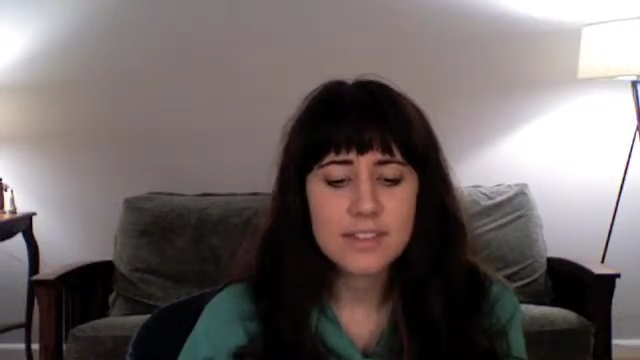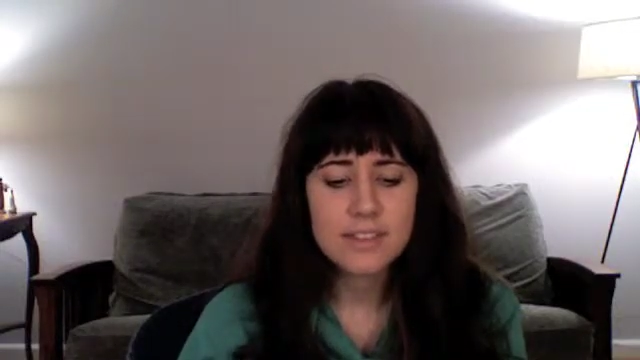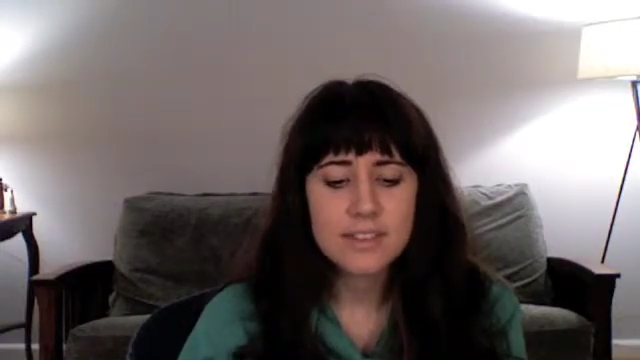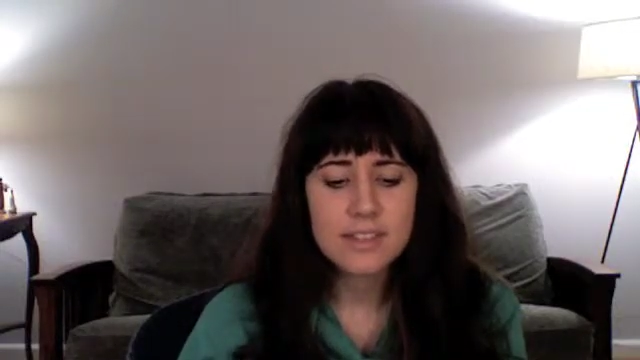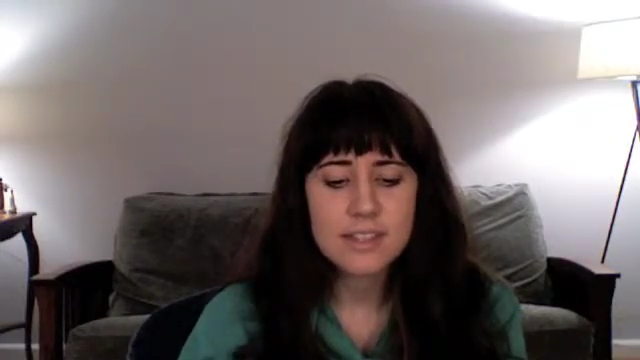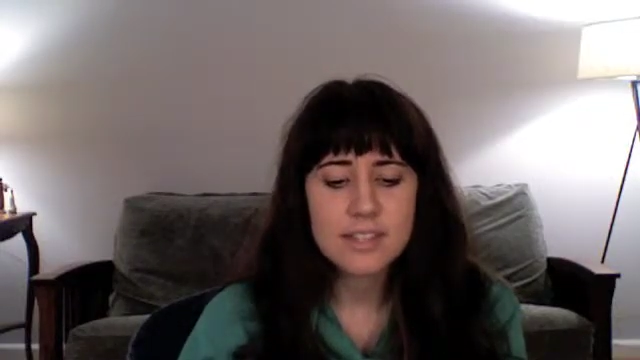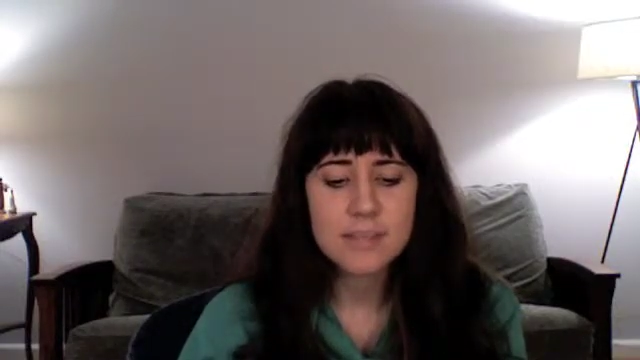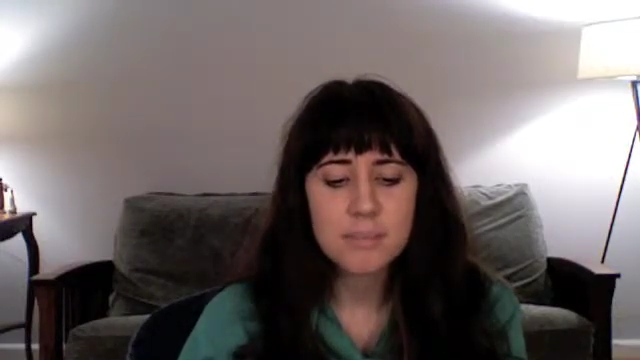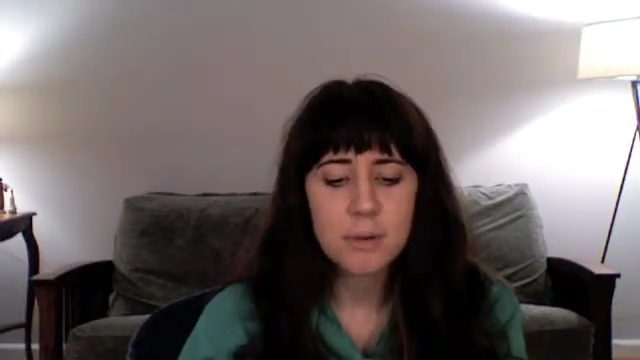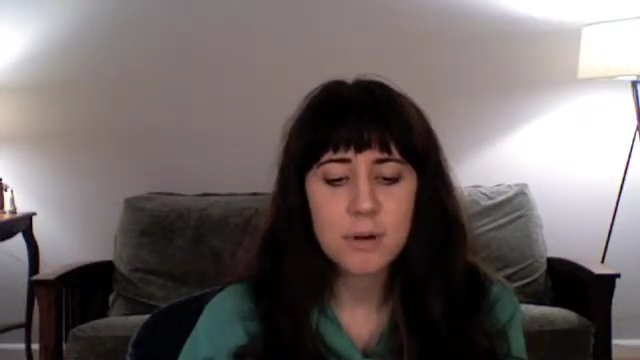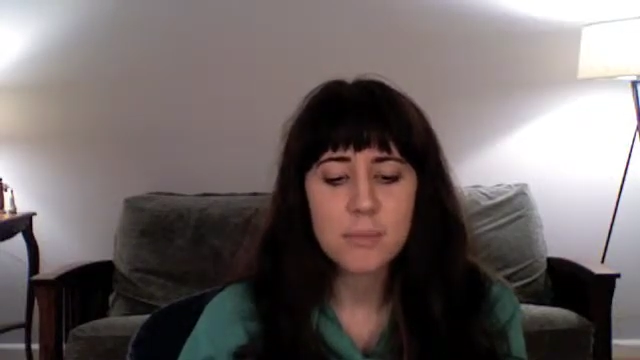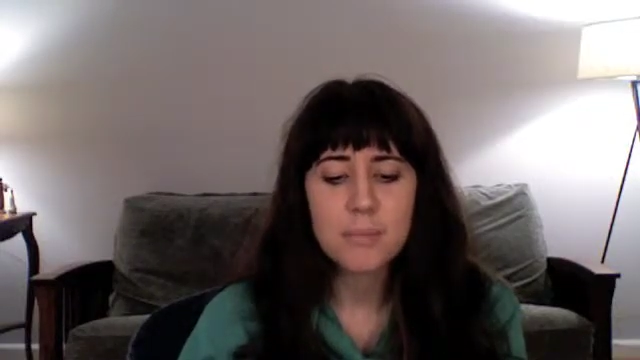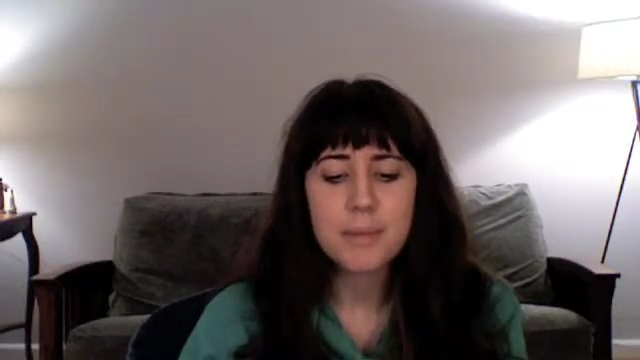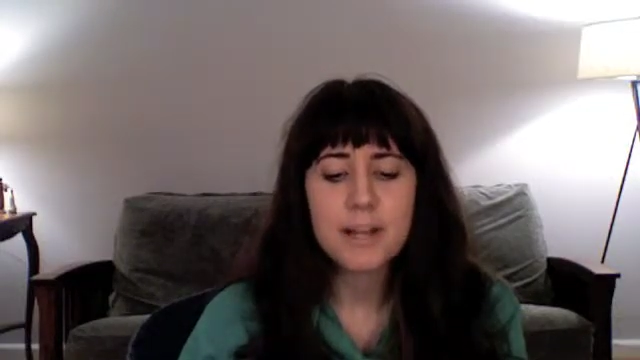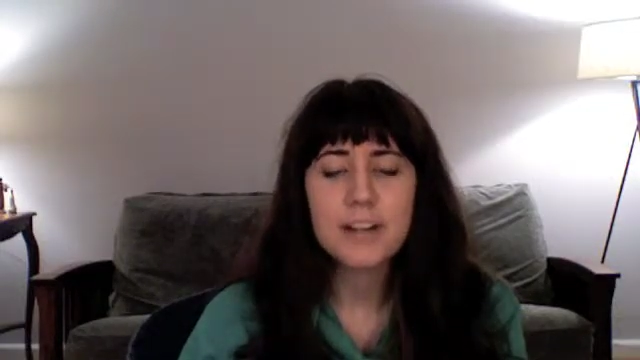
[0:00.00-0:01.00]
this
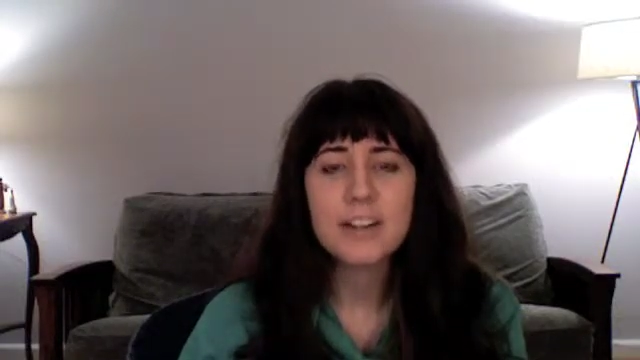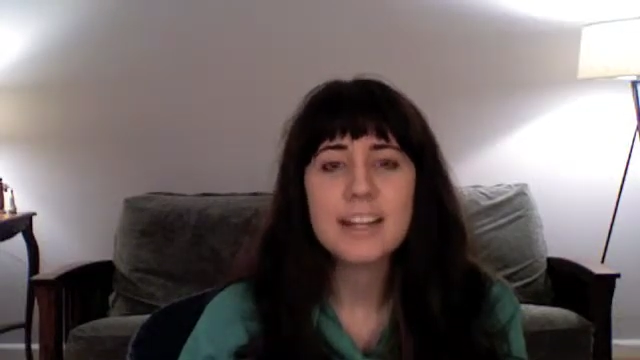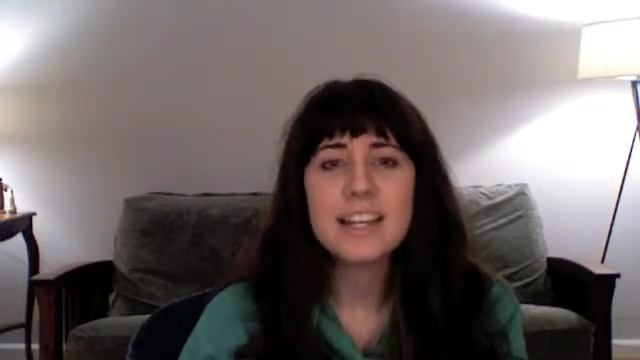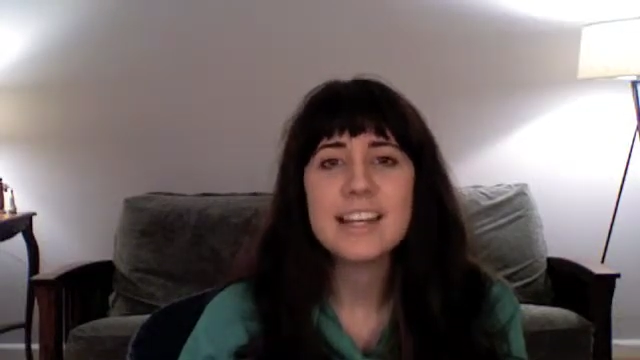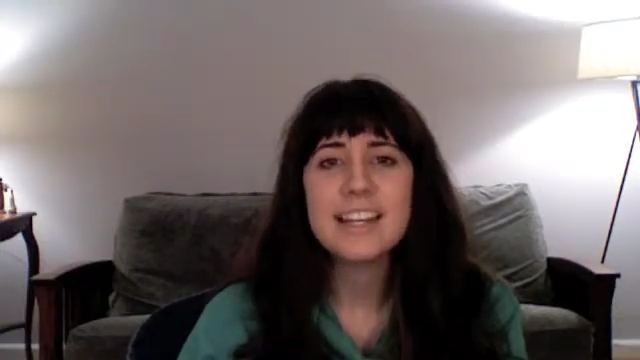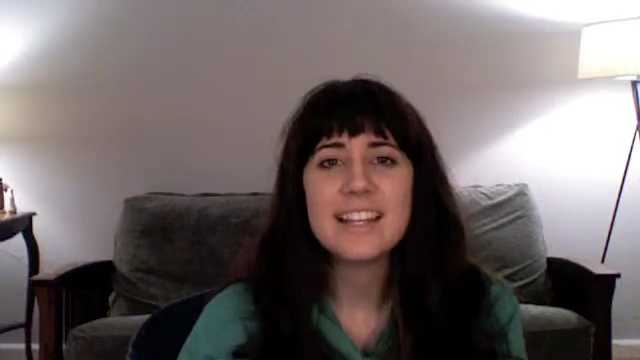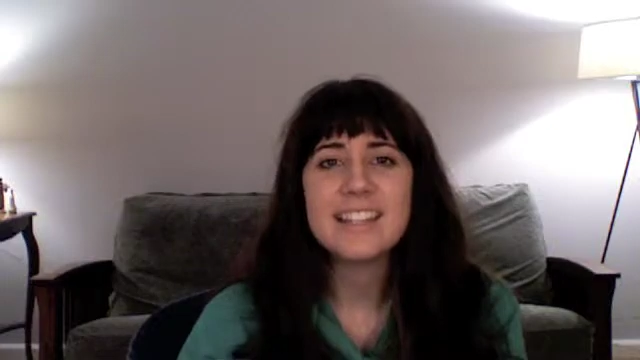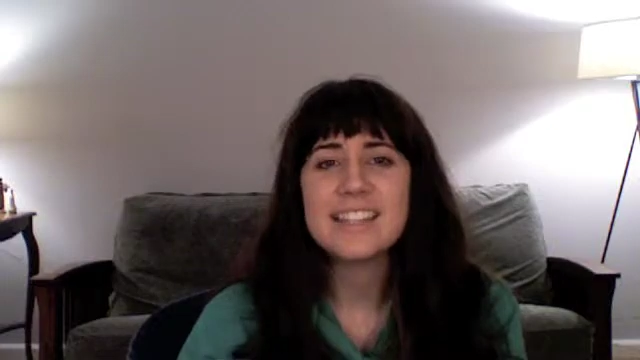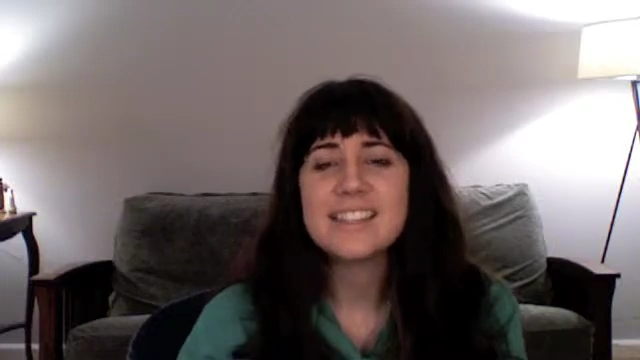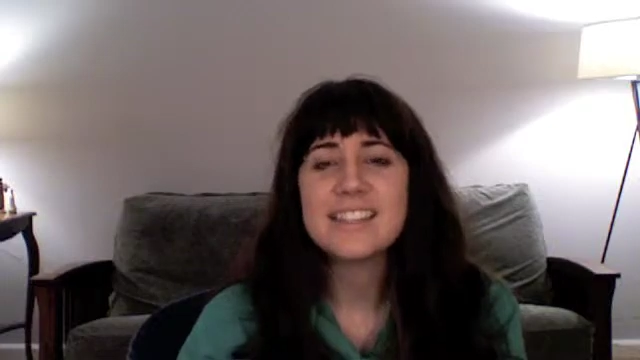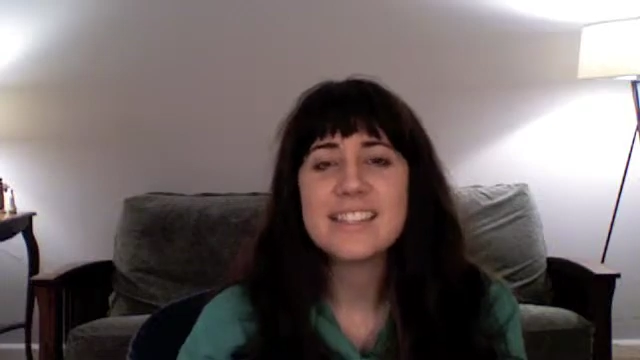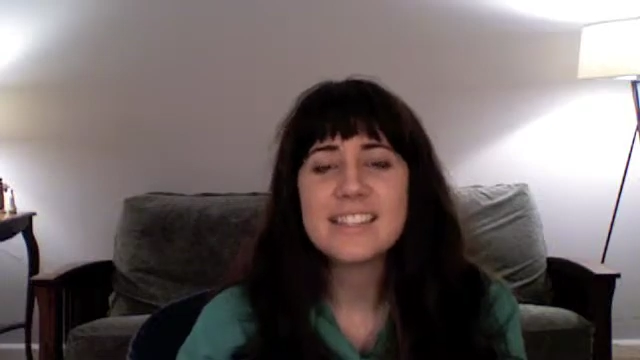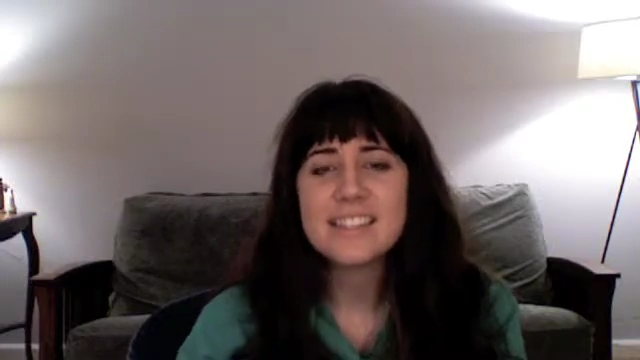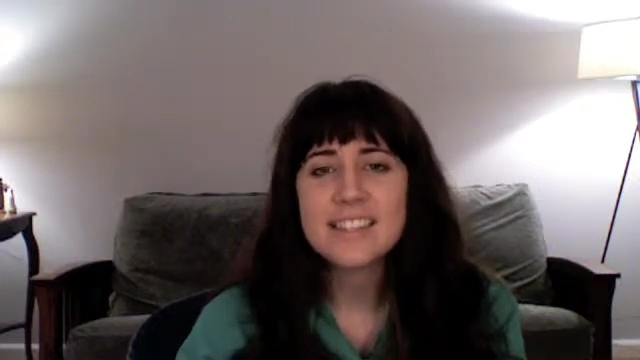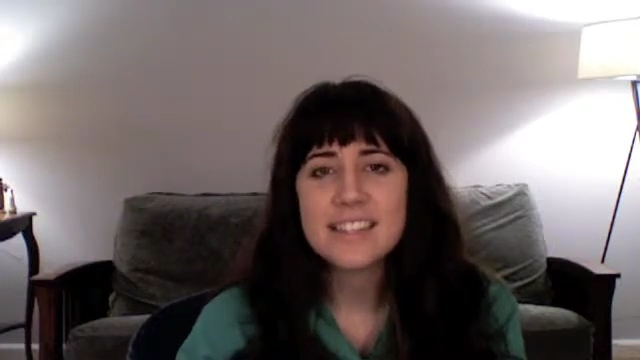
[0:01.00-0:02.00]
barbarian
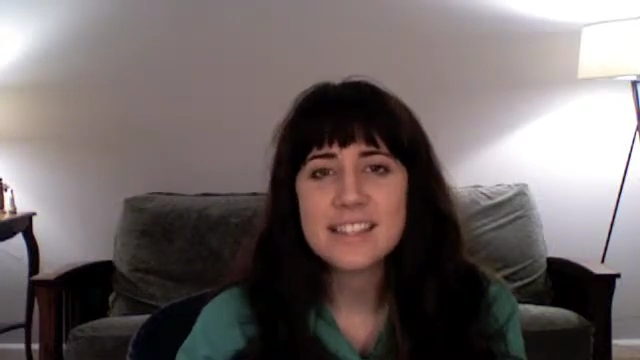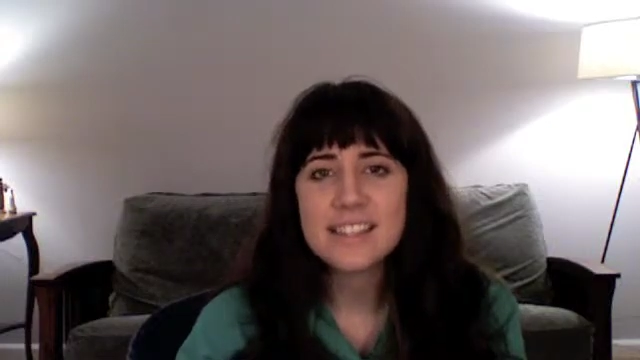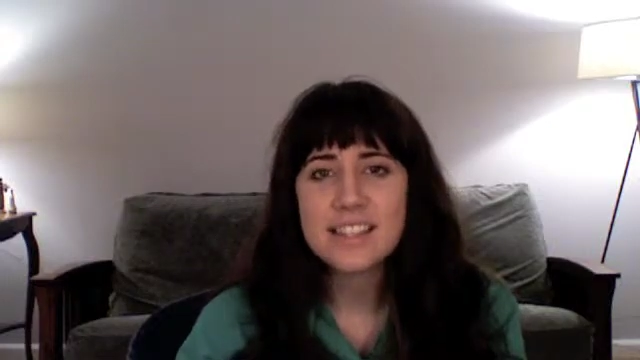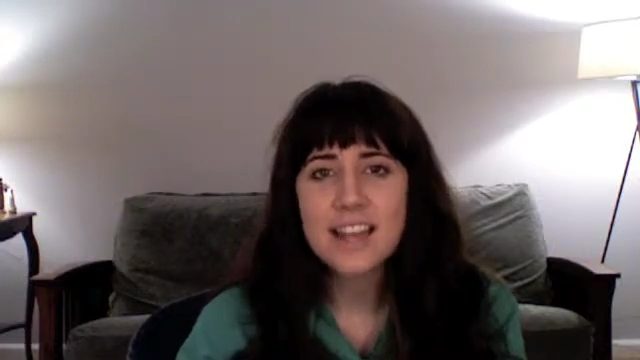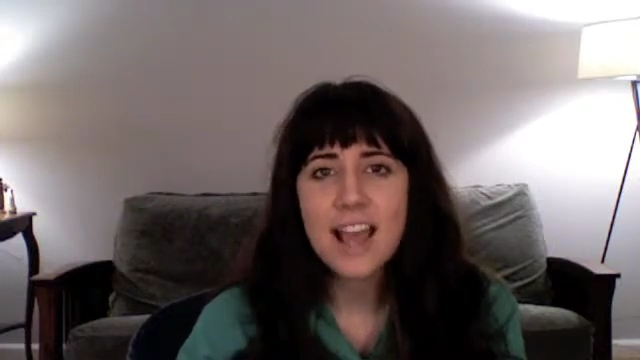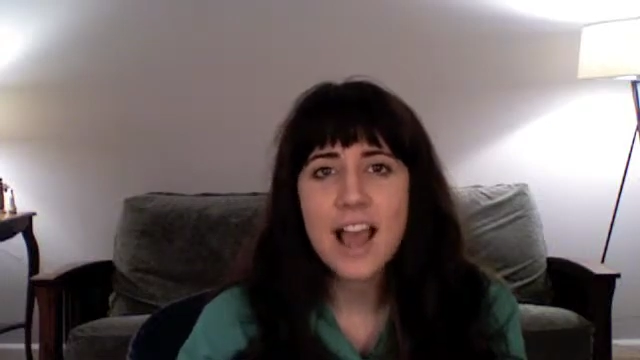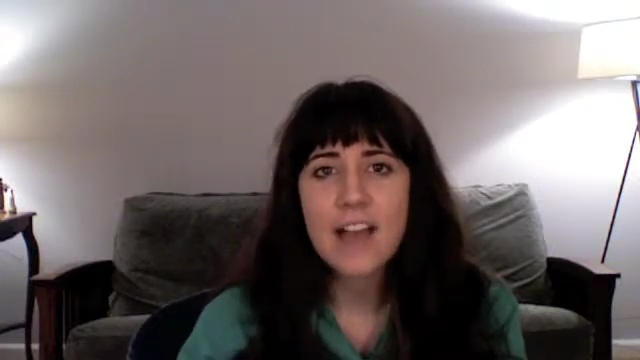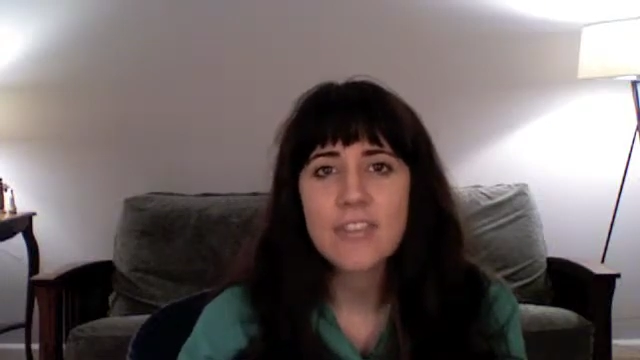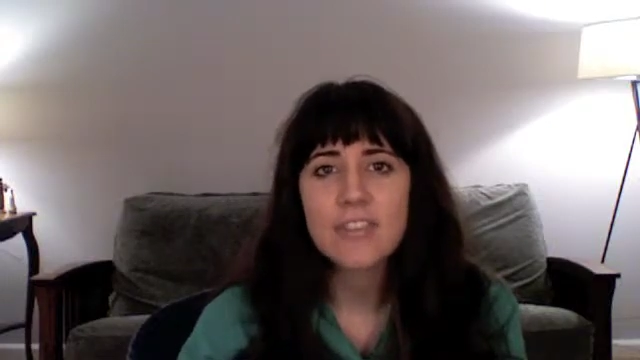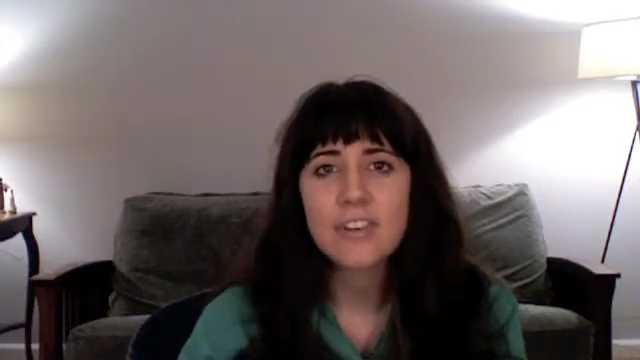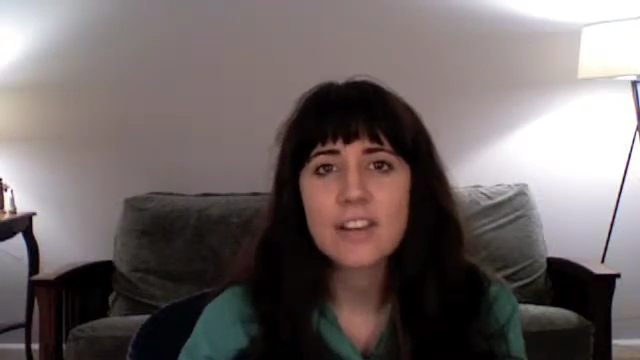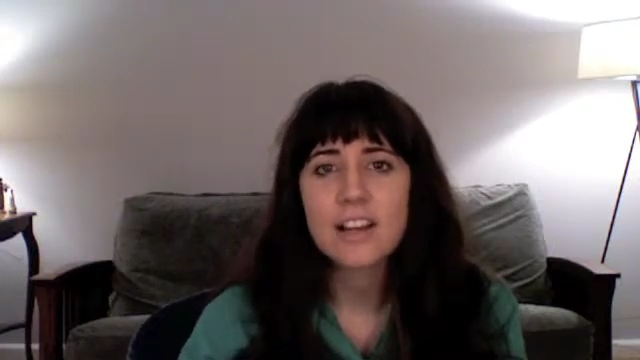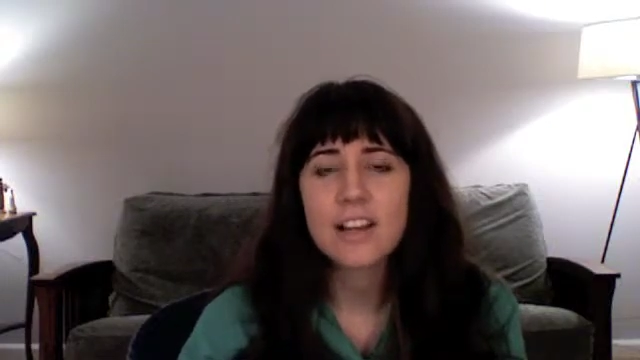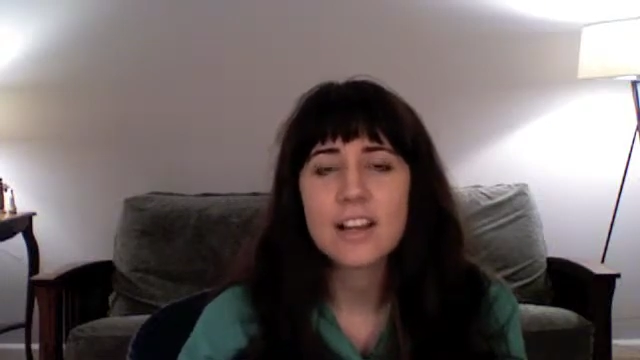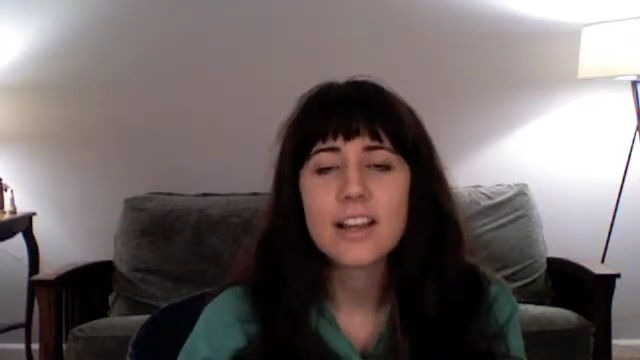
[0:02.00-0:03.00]
existence in
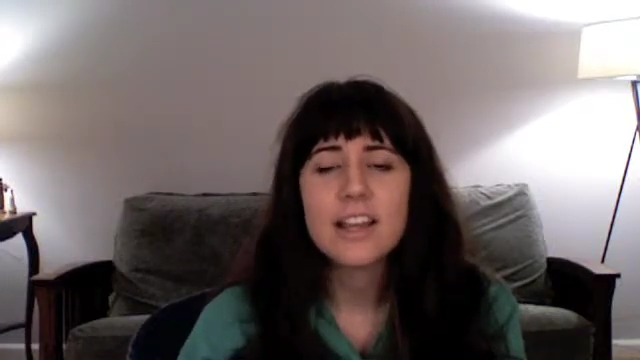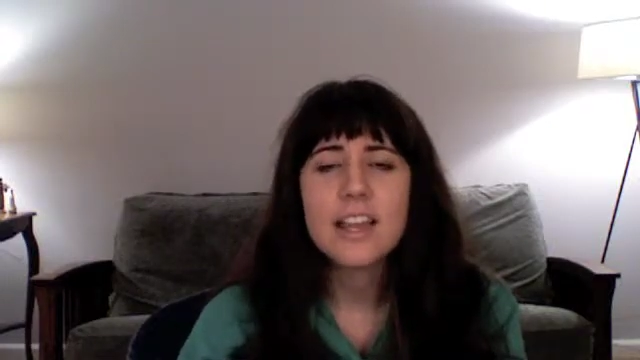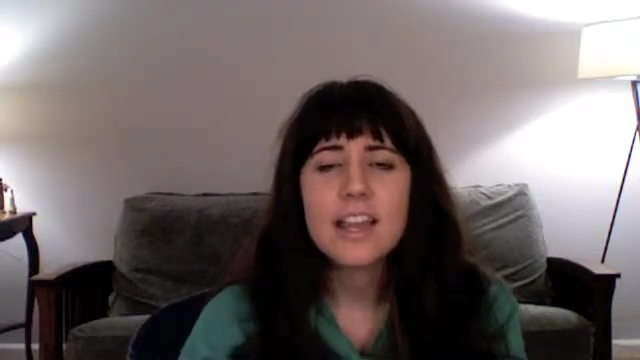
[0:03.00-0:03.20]
Africa,